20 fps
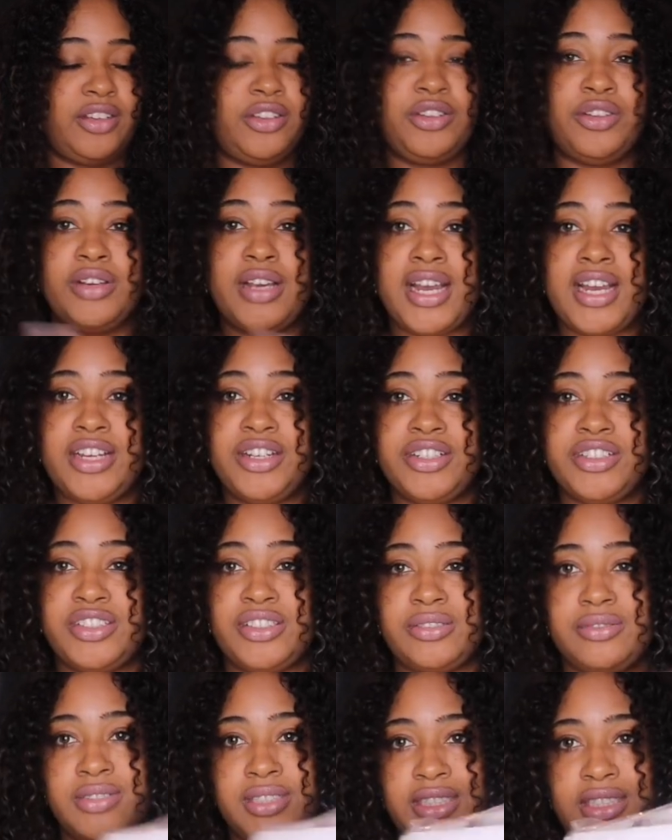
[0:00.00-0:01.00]
you got your
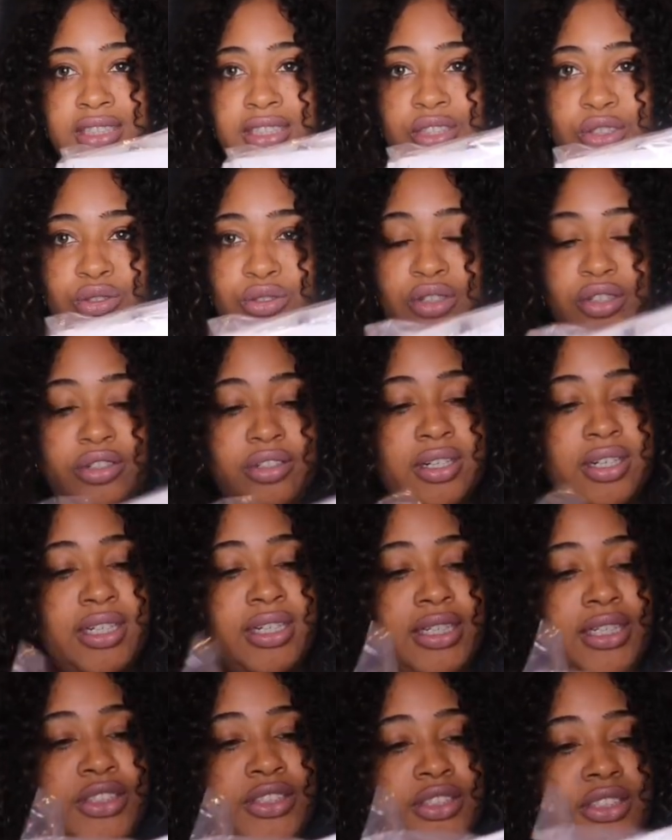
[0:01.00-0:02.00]
syringes. You know you're gonna
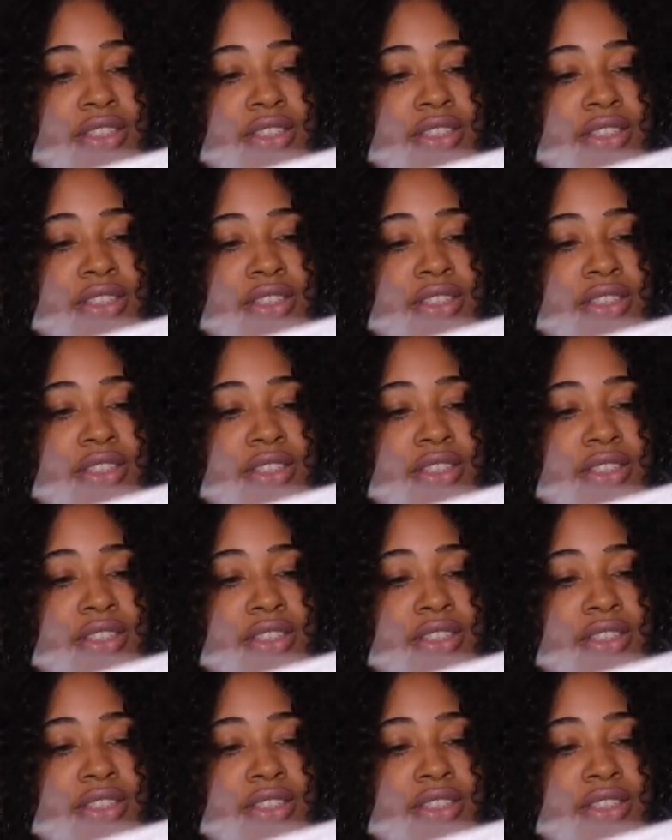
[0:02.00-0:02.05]
need your